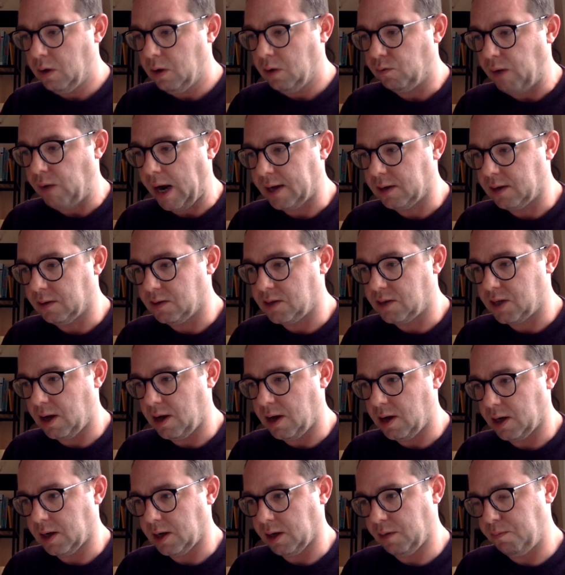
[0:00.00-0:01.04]

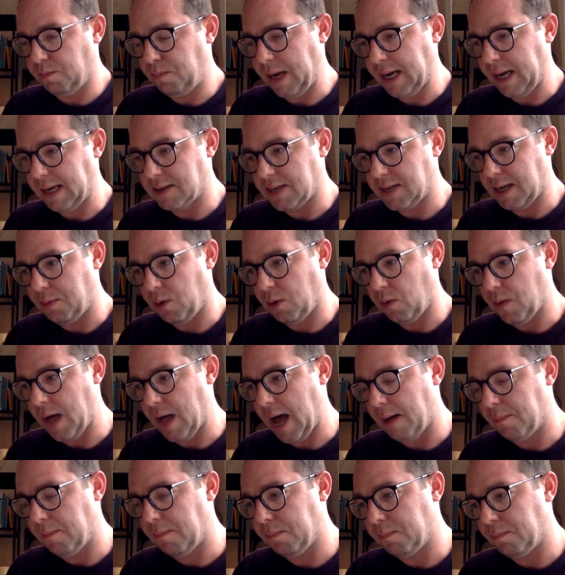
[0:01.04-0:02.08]
Raconteur kind of picks up on
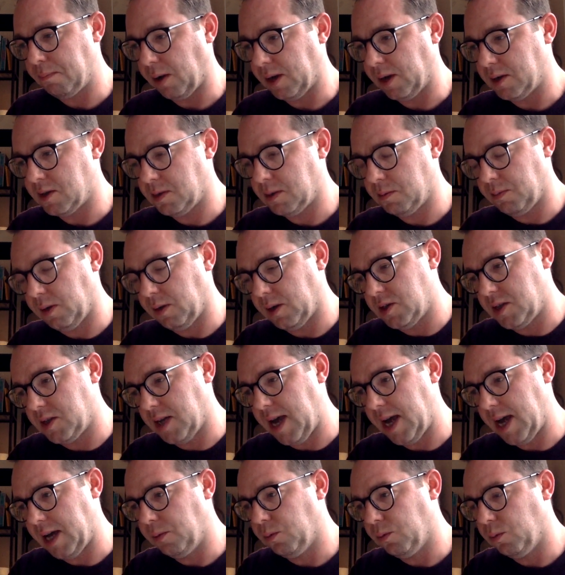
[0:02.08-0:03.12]
that by
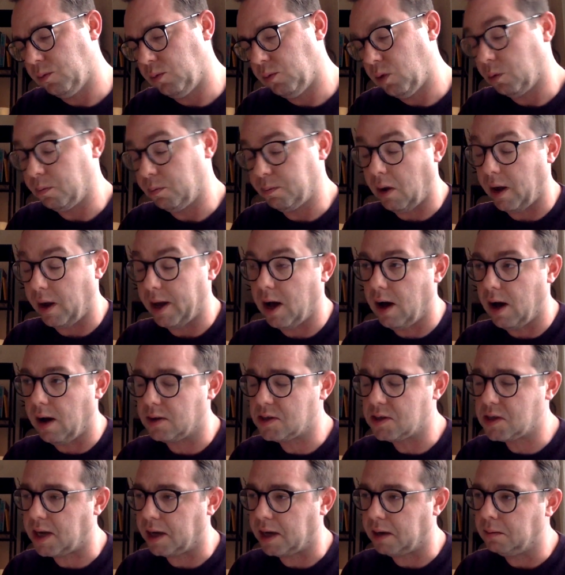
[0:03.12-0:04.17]
saying, well, by
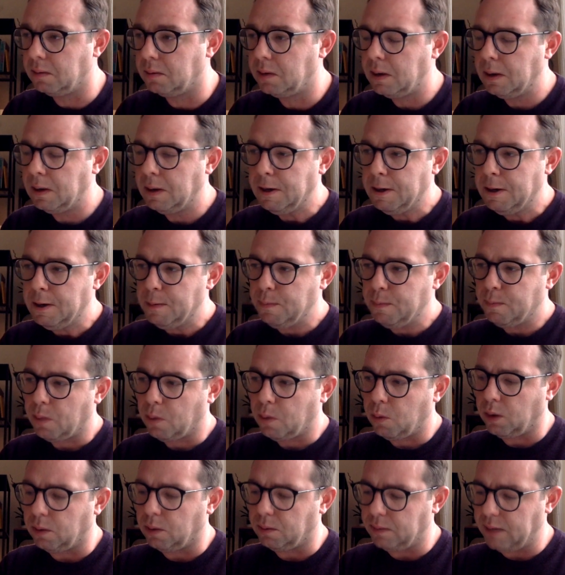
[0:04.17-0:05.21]
asking,
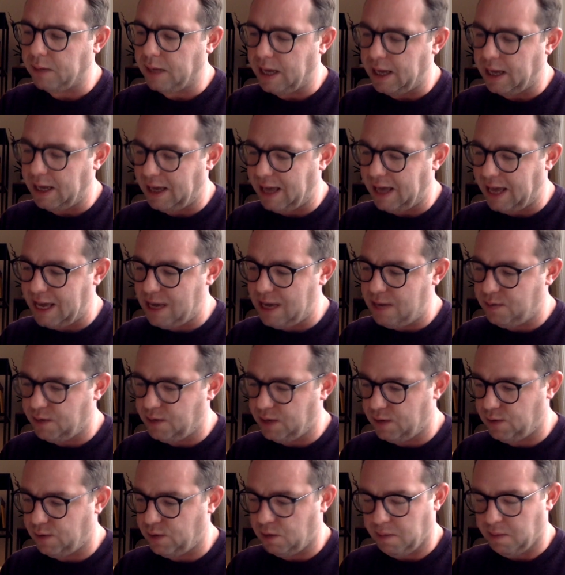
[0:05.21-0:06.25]
well, even
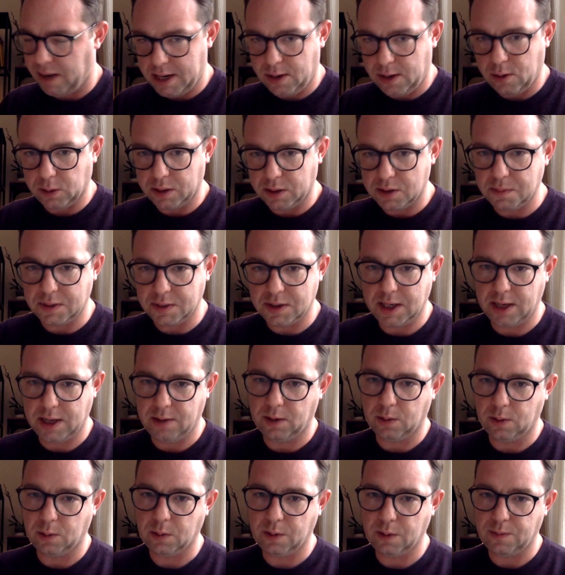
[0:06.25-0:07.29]
if you make all this
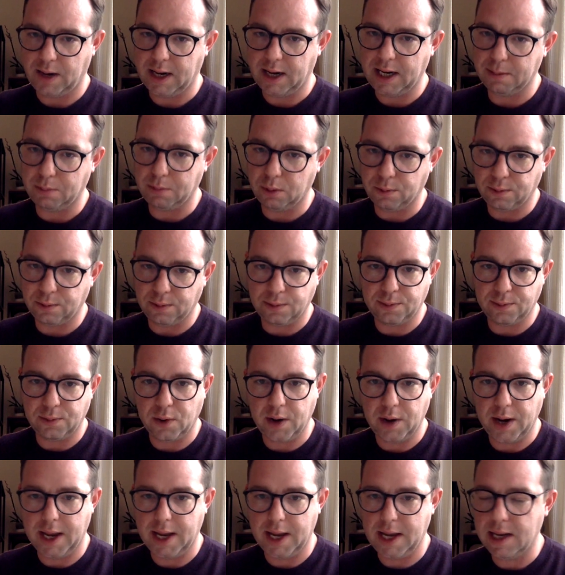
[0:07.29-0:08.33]
material available for
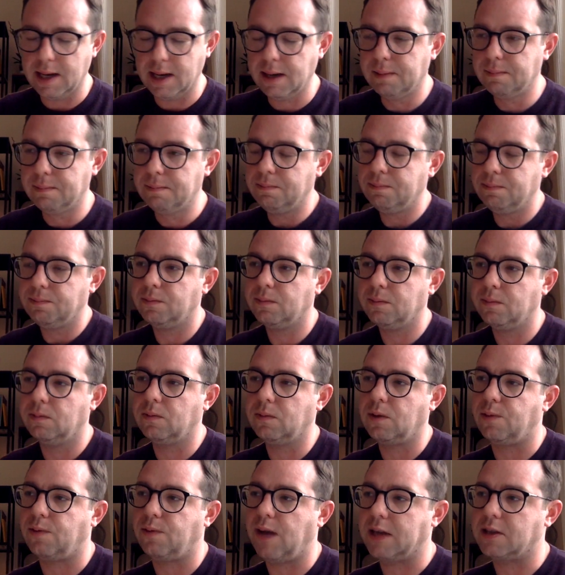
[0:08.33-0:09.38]
free,
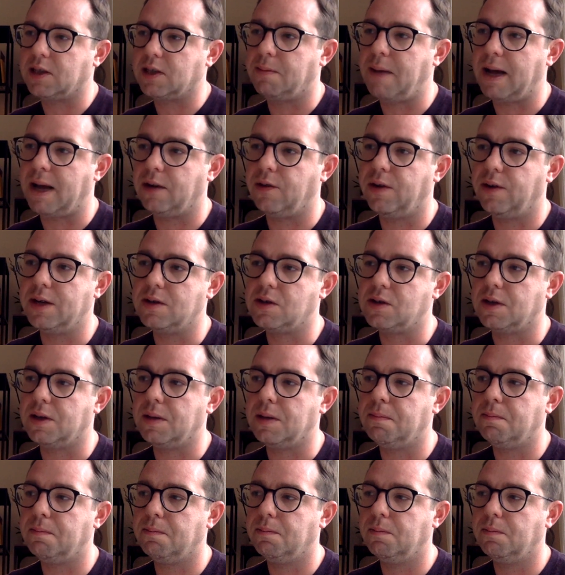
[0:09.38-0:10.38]
the fact of the matter is that